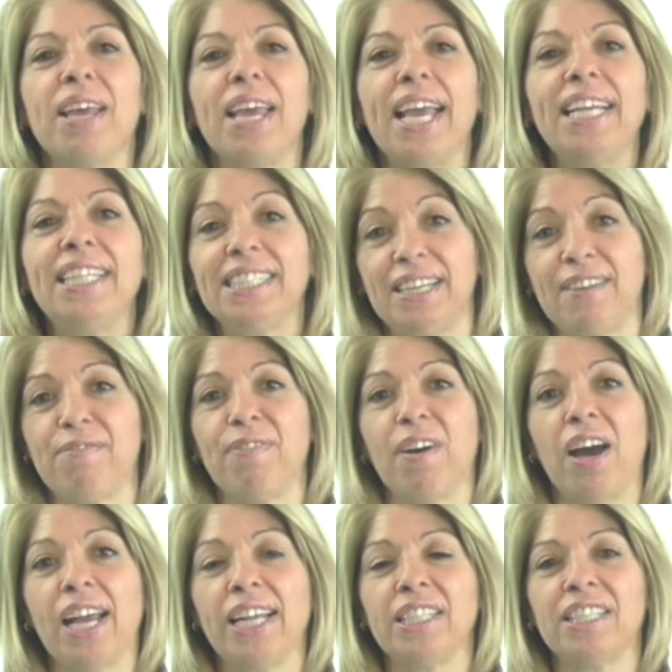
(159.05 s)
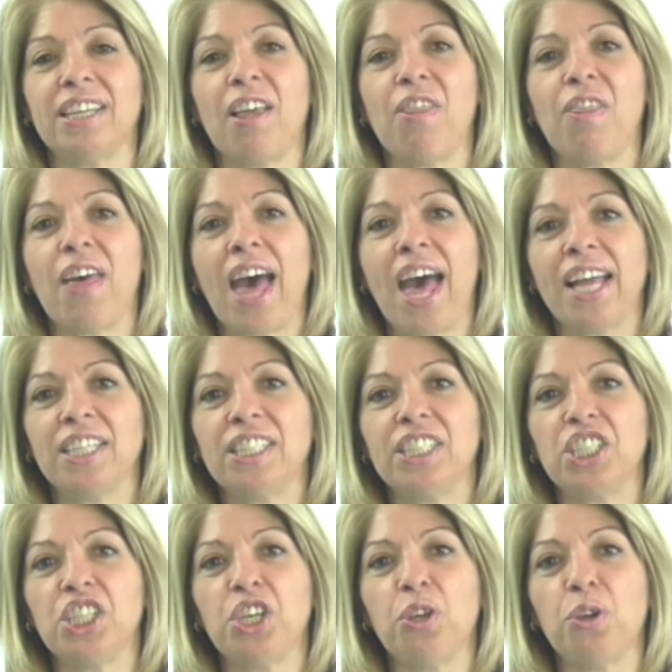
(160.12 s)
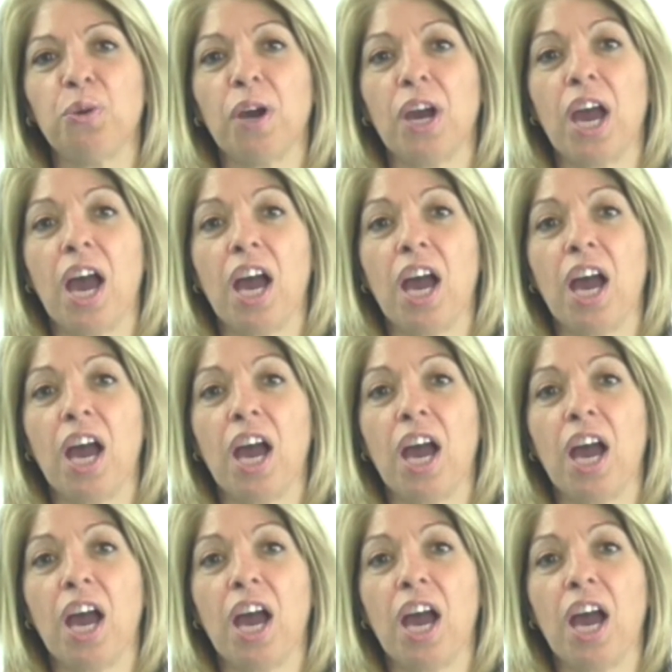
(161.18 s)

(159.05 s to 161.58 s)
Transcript: easily find that you